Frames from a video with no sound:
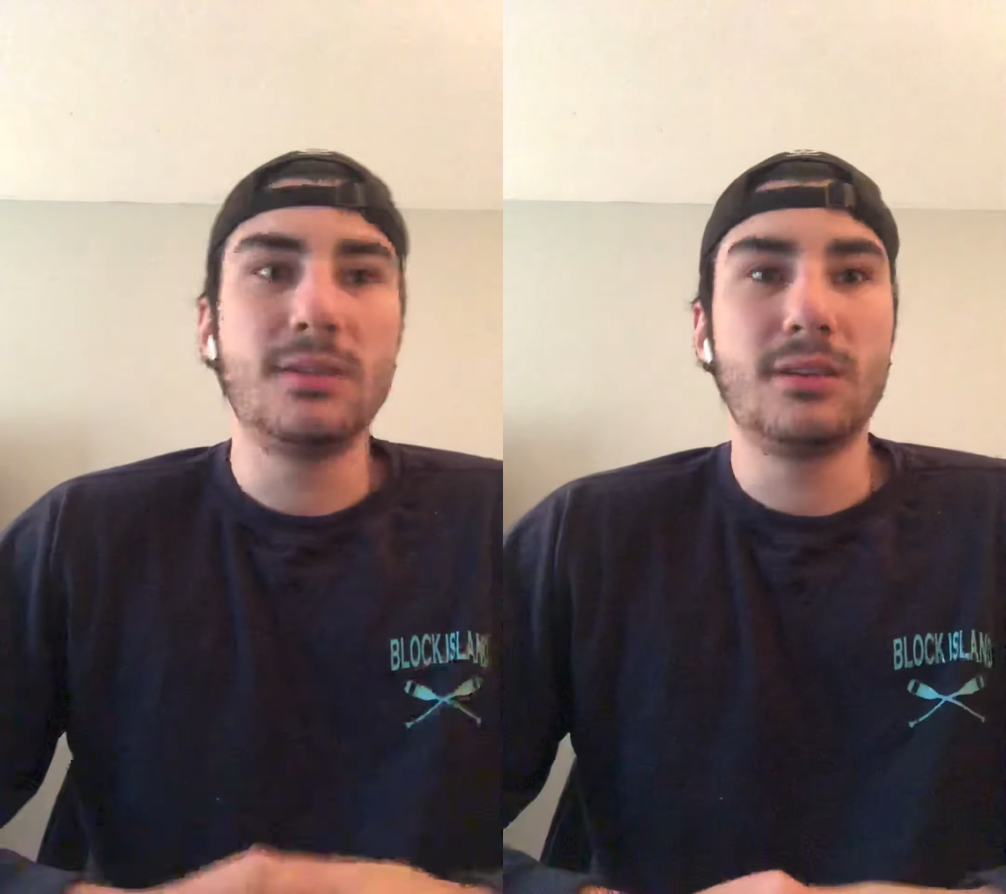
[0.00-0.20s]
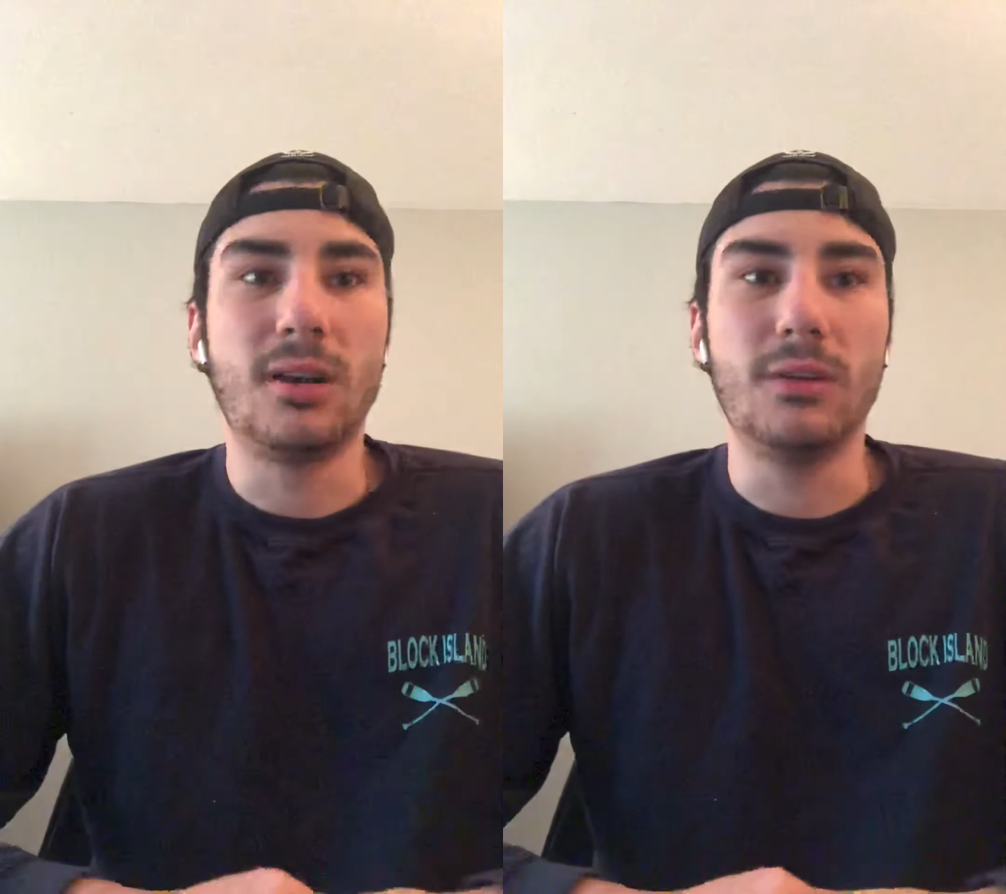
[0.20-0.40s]

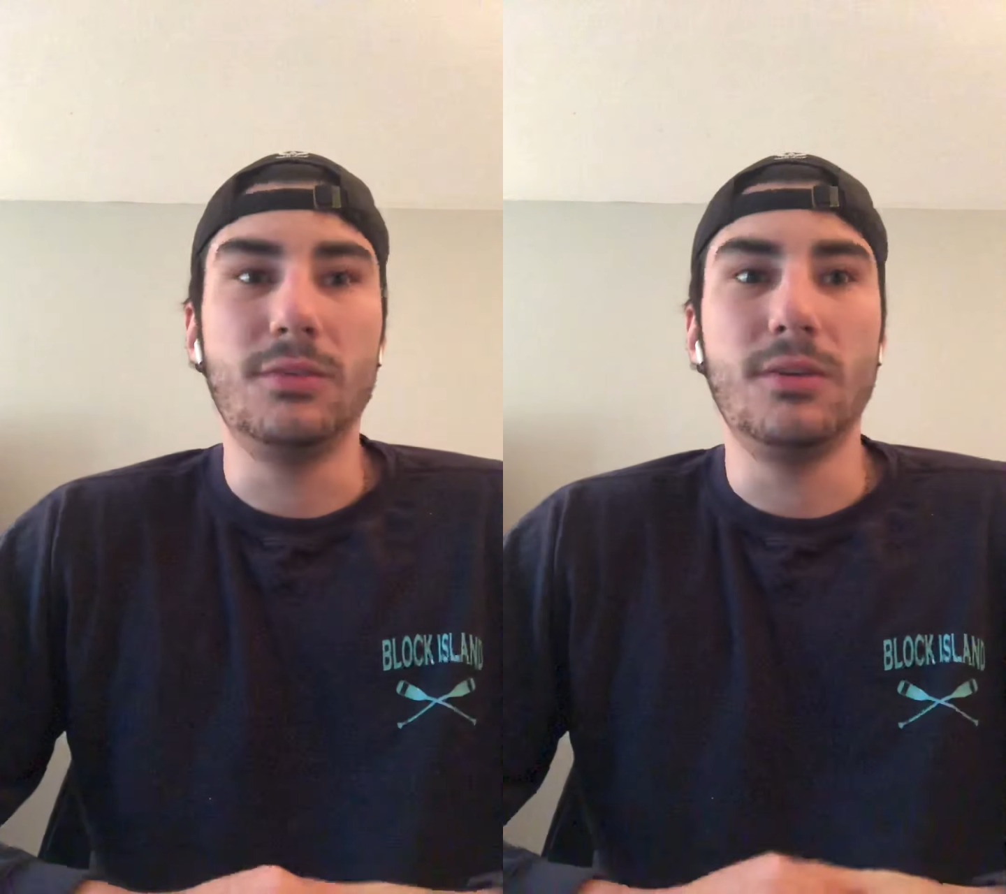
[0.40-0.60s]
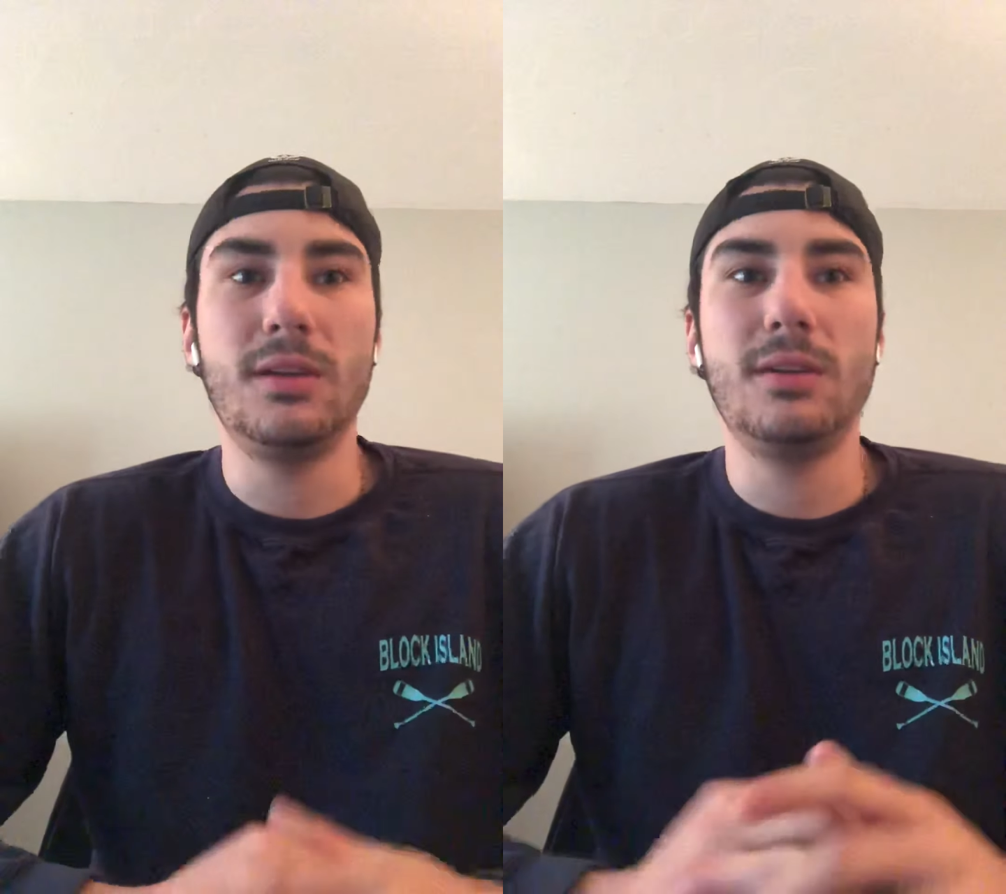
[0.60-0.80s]
Call of
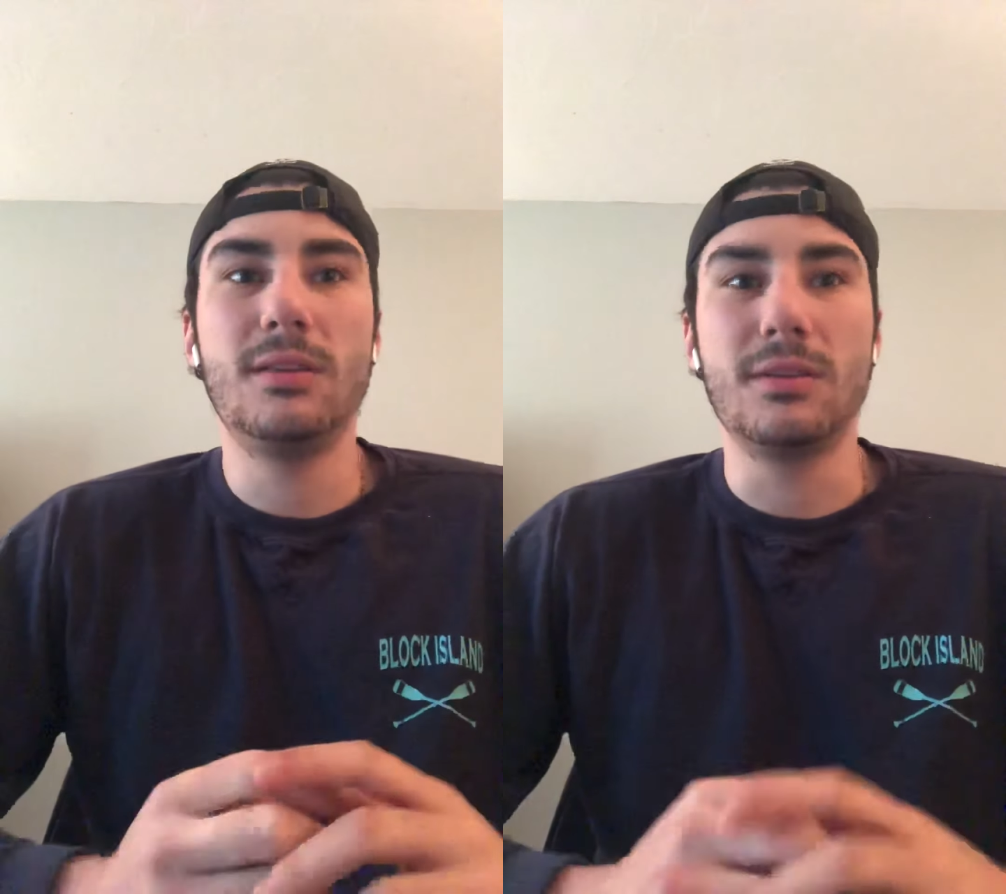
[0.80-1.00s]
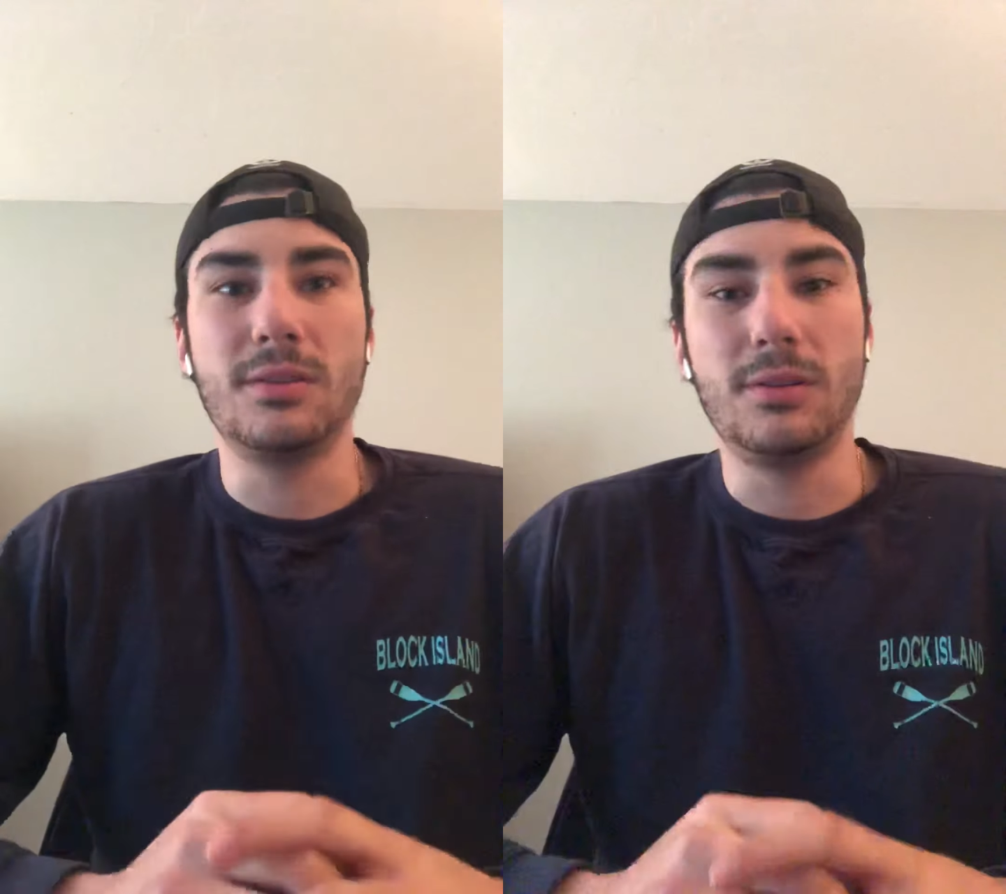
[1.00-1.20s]
Duty,
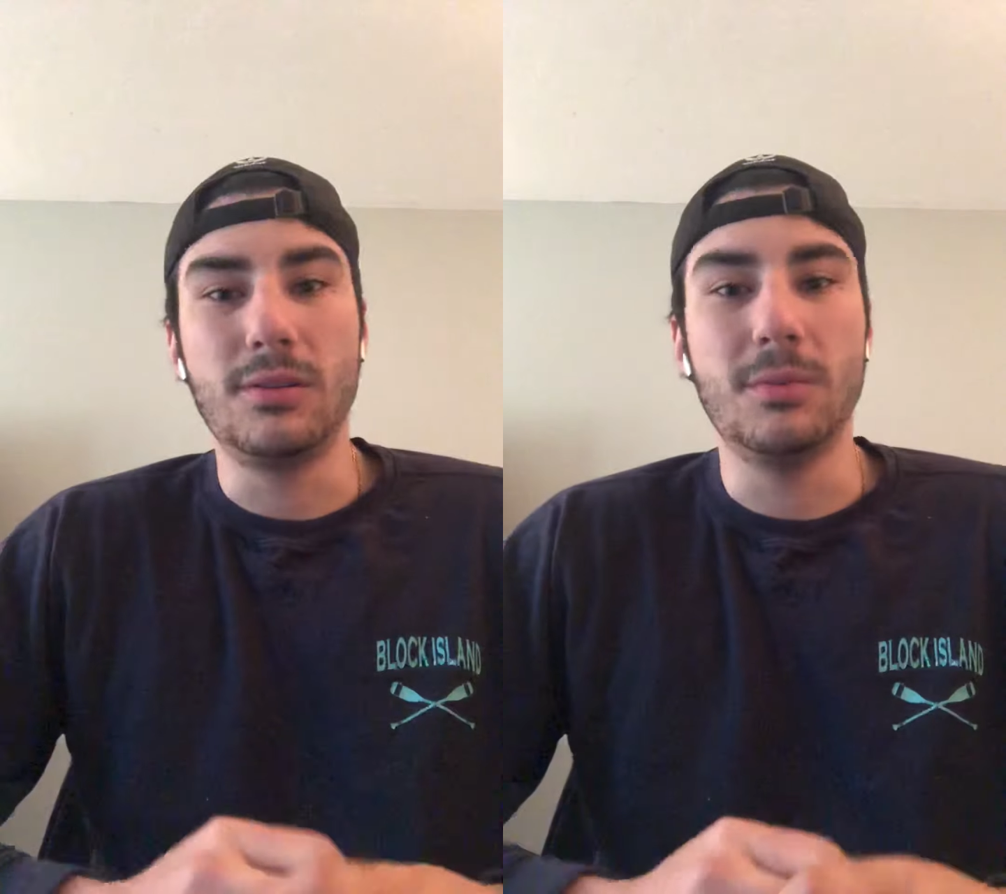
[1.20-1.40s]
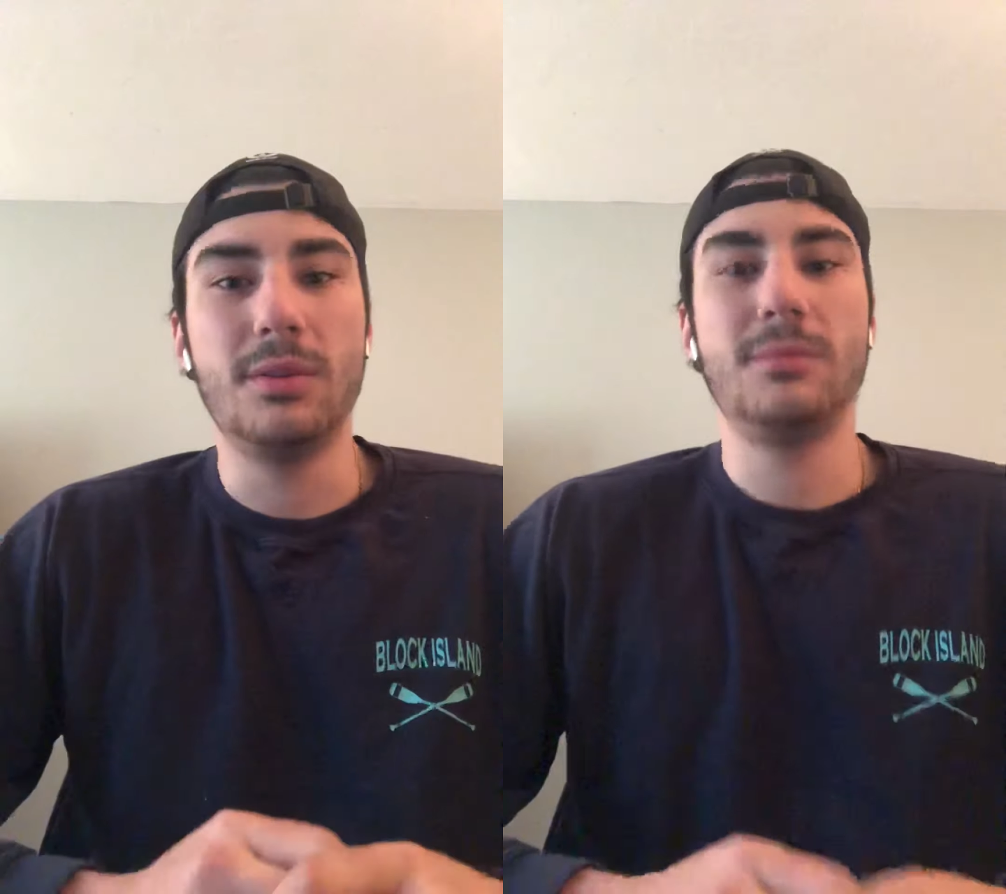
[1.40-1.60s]
there's a
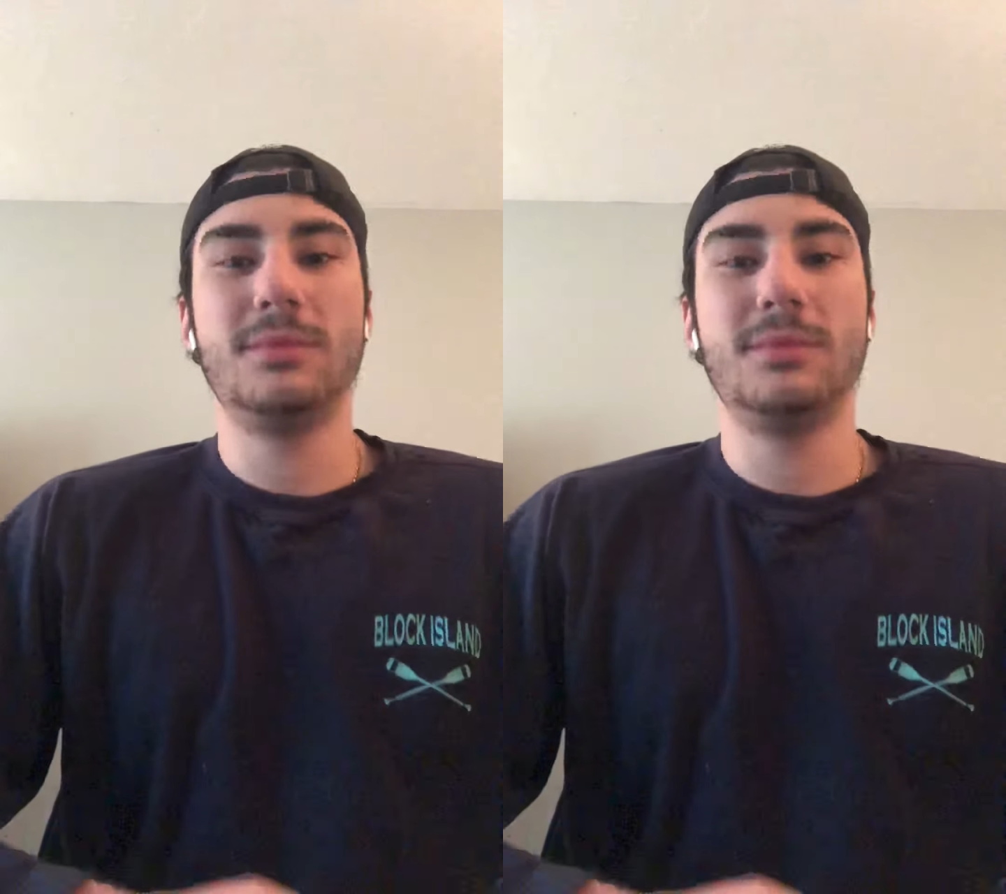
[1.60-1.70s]
little bit